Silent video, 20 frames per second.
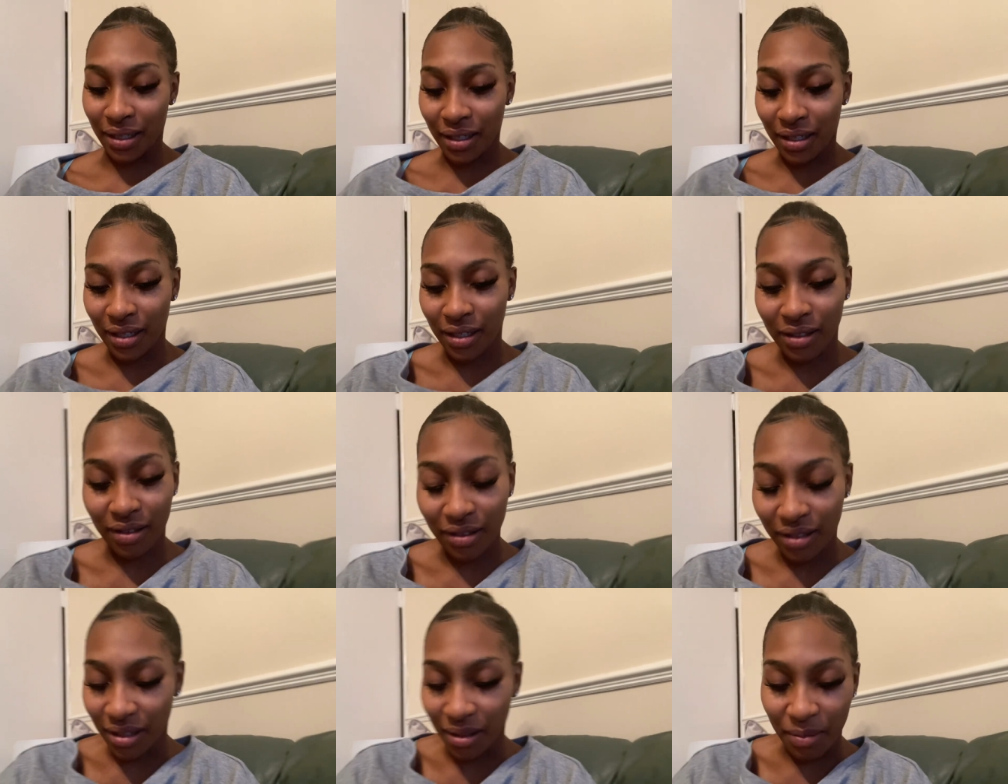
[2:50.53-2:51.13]
uh,
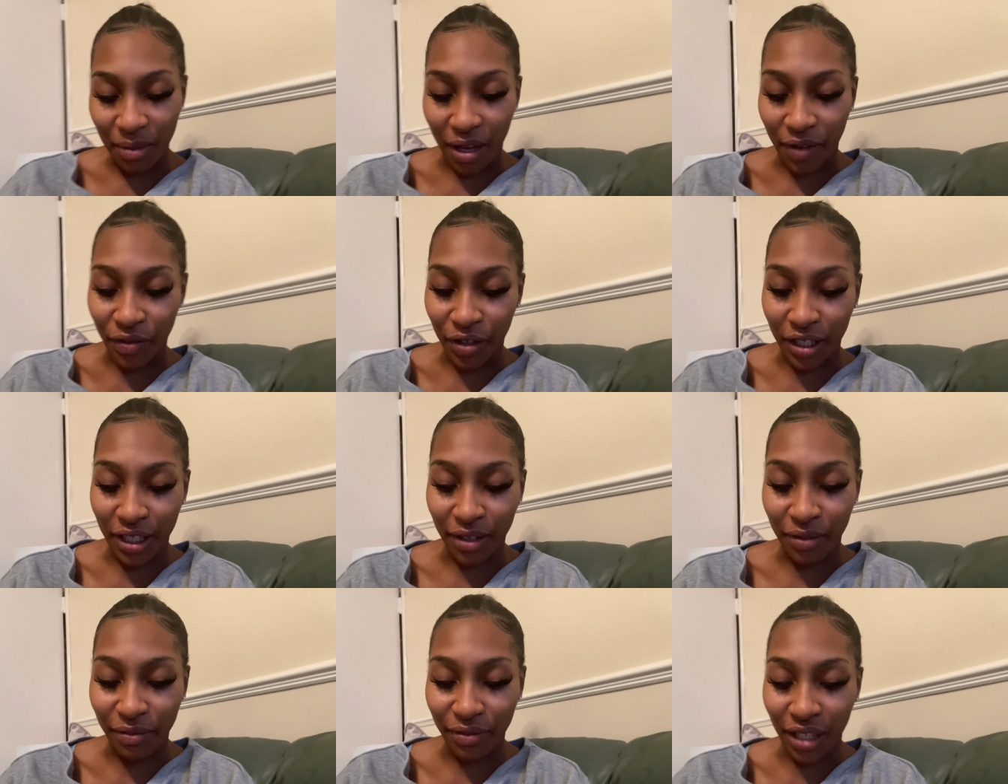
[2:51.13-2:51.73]
my fucking
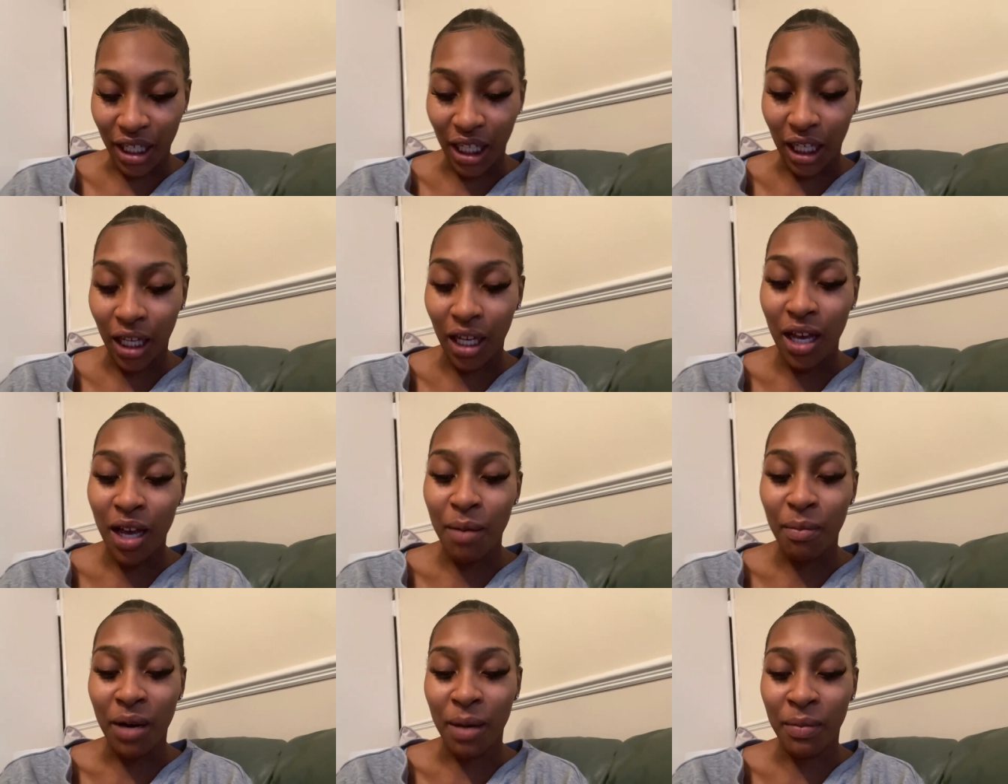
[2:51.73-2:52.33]
thing.
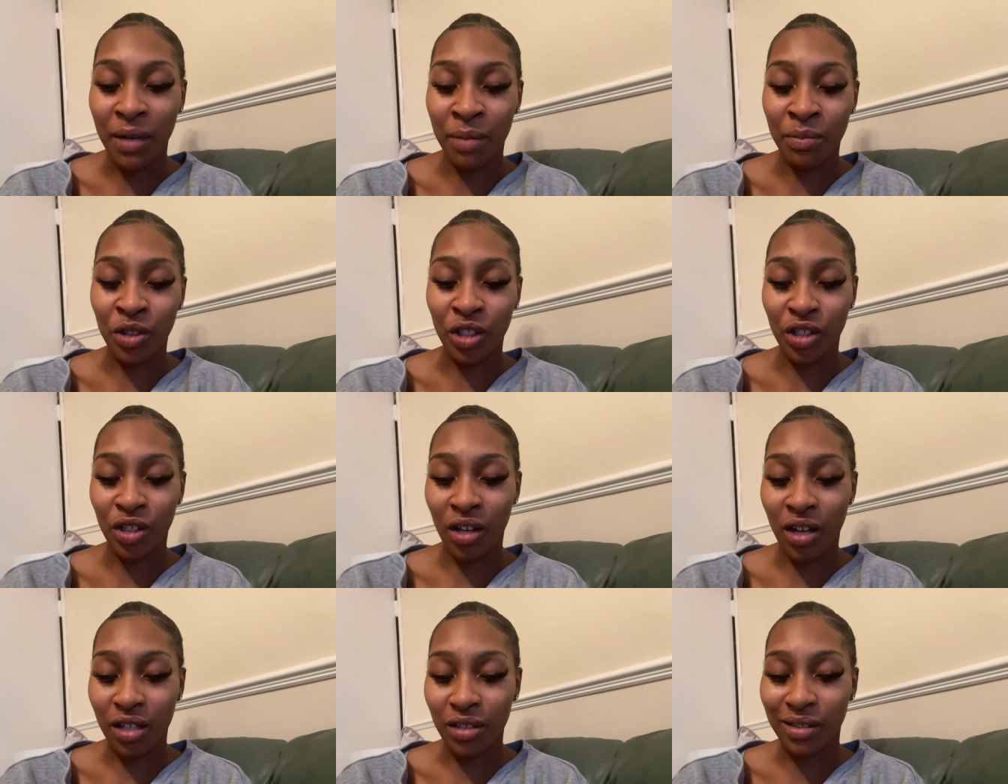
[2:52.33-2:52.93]
My mum just
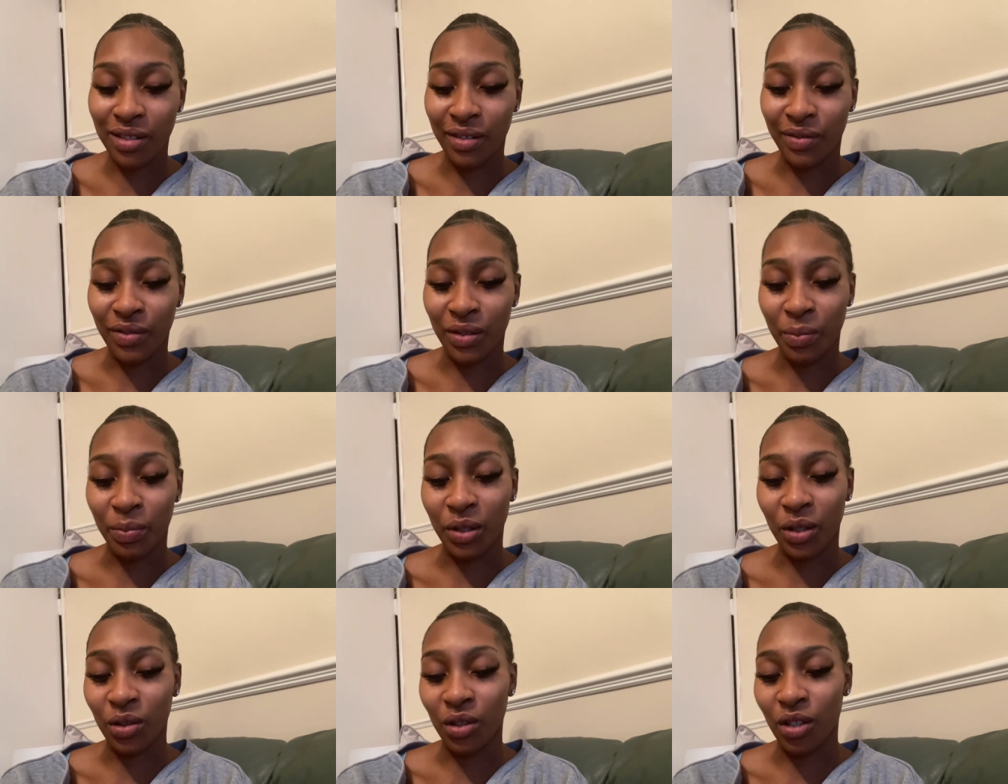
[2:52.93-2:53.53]
cussed off the
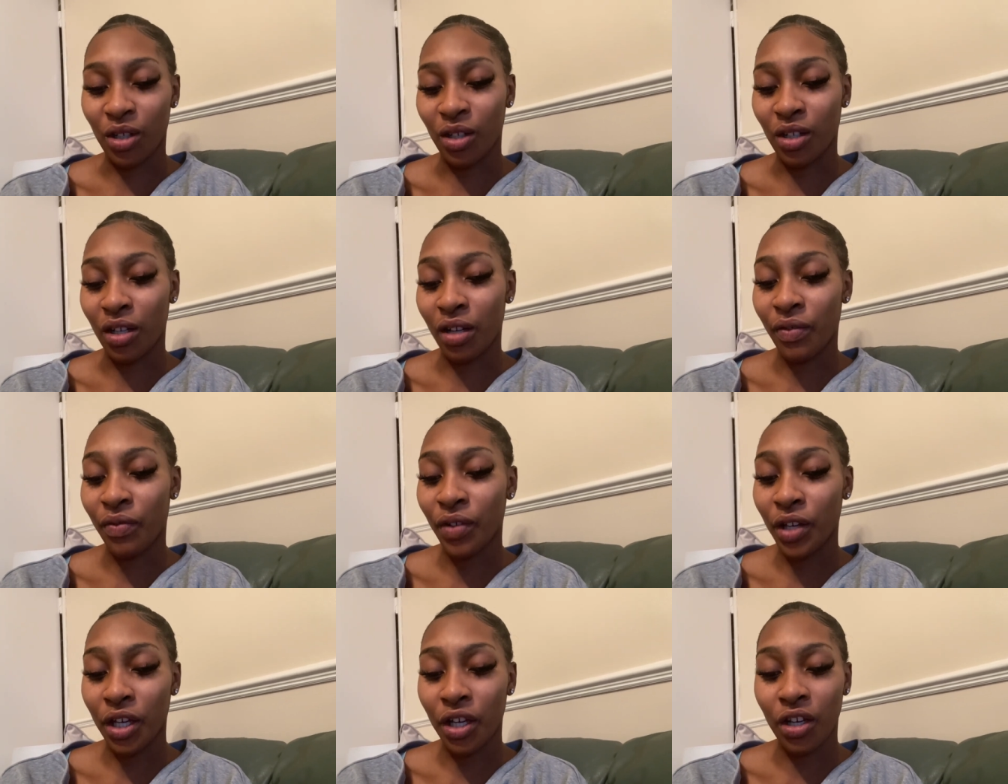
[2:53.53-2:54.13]
builder on the
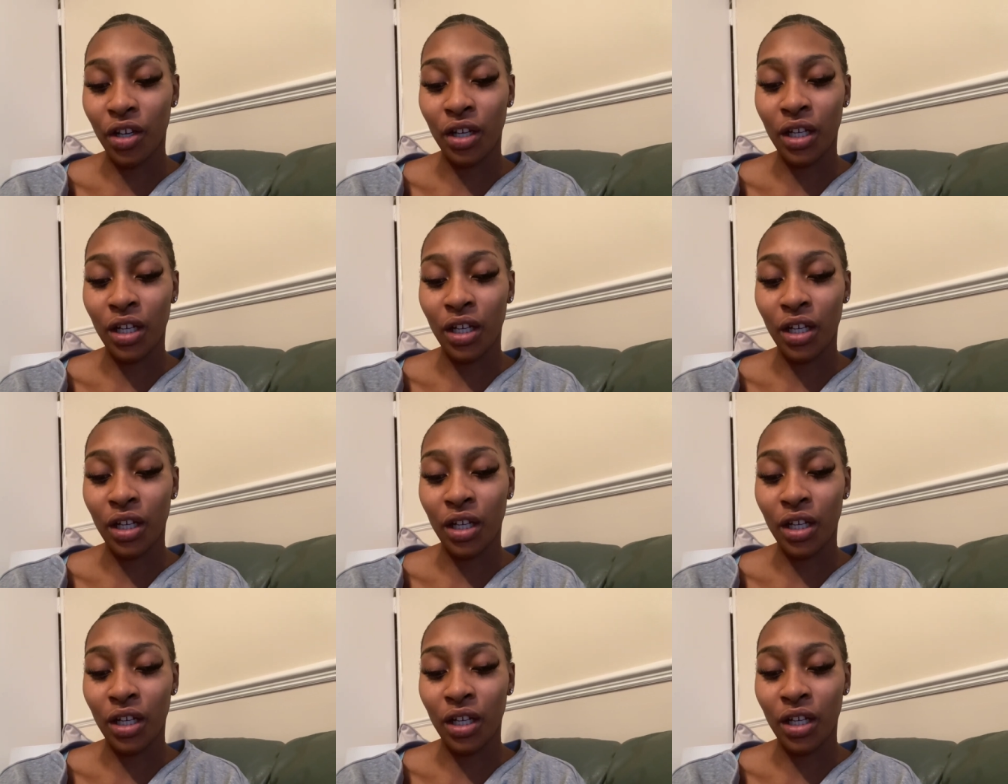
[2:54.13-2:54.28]
phone.